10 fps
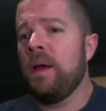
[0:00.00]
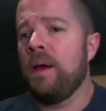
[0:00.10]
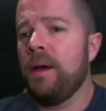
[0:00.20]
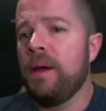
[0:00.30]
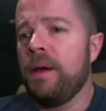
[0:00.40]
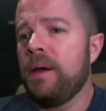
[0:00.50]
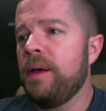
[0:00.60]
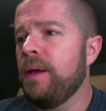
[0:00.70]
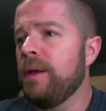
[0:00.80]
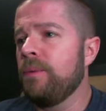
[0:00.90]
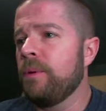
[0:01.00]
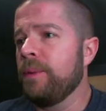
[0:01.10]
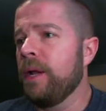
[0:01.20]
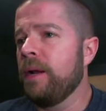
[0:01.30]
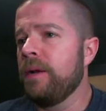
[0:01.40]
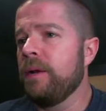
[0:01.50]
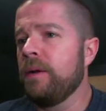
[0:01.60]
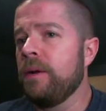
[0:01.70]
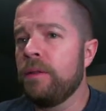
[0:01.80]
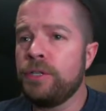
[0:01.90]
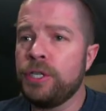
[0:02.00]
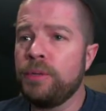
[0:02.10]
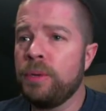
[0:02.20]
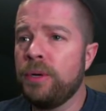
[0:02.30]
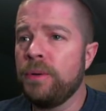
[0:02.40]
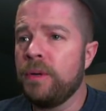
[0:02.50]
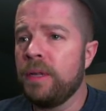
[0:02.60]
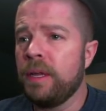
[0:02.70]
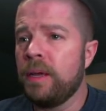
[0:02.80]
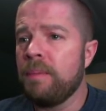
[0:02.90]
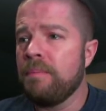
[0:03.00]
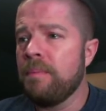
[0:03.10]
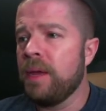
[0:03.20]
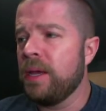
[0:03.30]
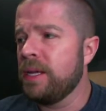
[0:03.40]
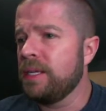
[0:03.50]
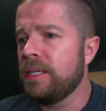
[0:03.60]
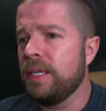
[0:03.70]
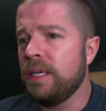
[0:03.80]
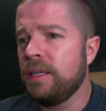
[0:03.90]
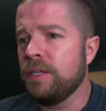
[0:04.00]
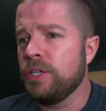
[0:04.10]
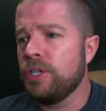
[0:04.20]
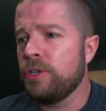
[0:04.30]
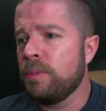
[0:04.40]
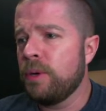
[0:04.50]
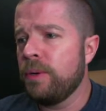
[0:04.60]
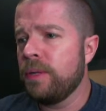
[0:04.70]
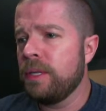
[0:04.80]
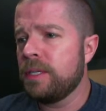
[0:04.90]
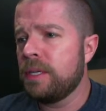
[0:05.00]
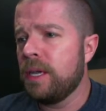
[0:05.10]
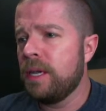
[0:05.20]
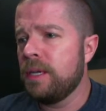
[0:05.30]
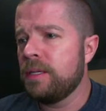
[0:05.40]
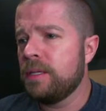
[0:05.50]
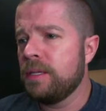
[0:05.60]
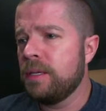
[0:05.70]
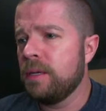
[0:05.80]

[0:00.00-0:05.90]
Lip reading: And what do we got here? Another Ginger Brute. I think I might take the Ginger Brute in this case.